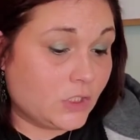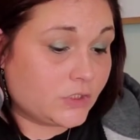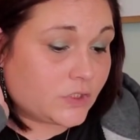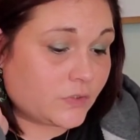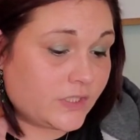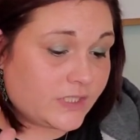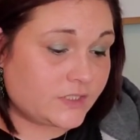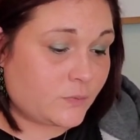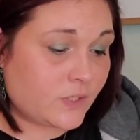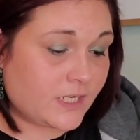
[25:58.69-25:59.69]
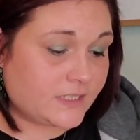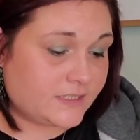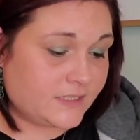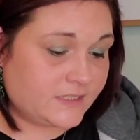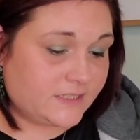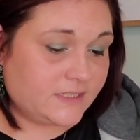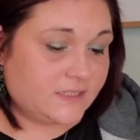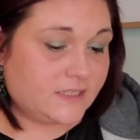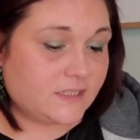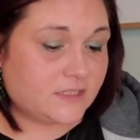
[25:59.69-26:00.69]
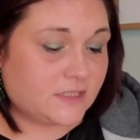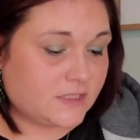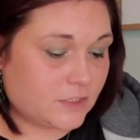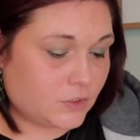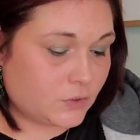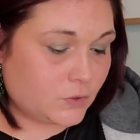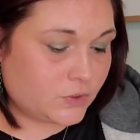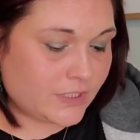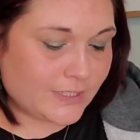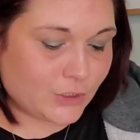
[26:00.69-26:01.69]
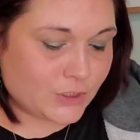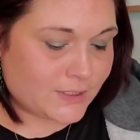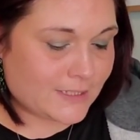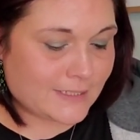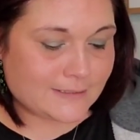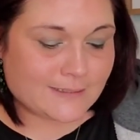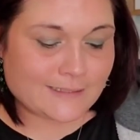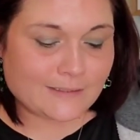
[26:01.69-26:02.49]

So this one has 66 stickers, and it just has like